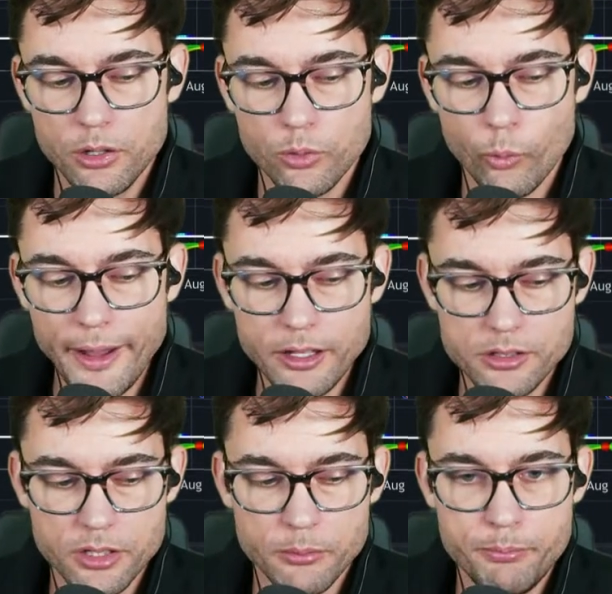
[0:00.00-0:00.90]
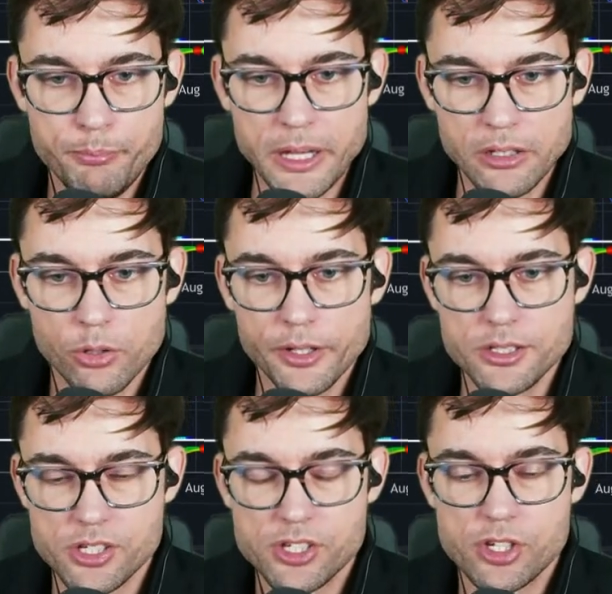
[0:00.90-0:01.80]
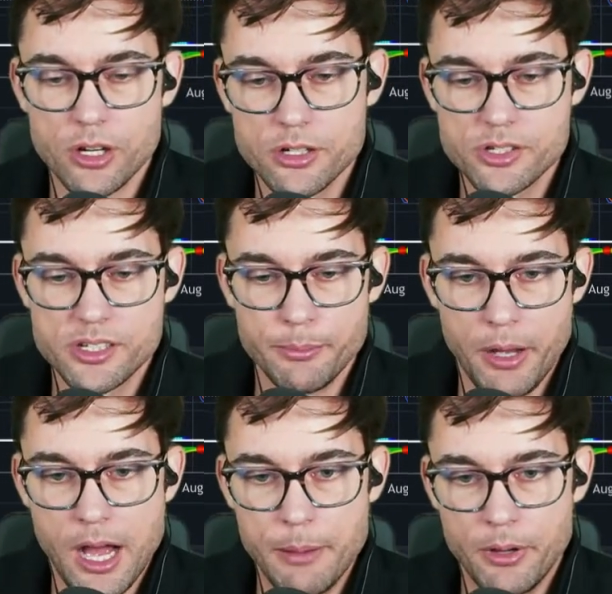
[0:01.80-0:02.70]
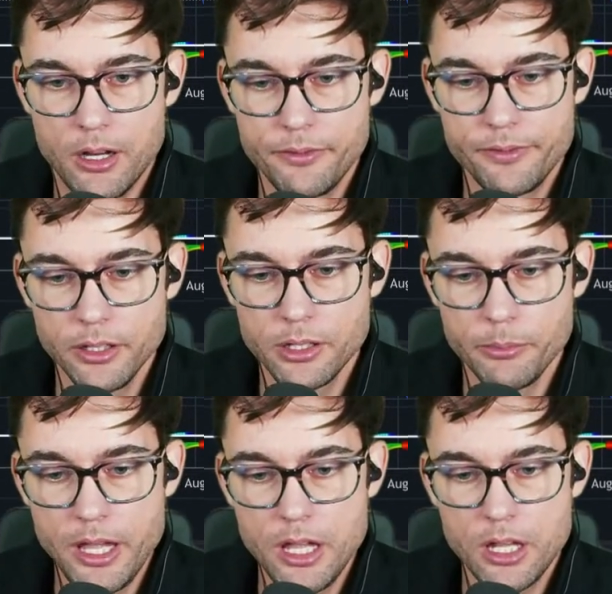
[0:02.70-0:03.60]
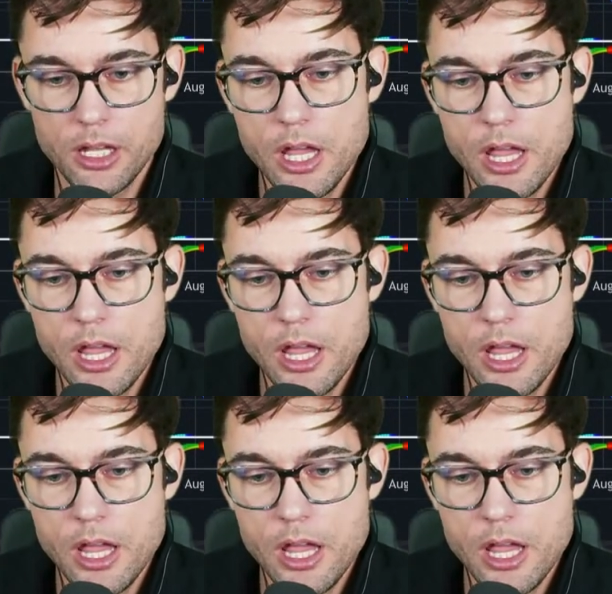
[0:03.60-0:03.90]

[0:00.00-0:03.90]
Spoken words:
wait until Bitcoin starts to pop off a little bit.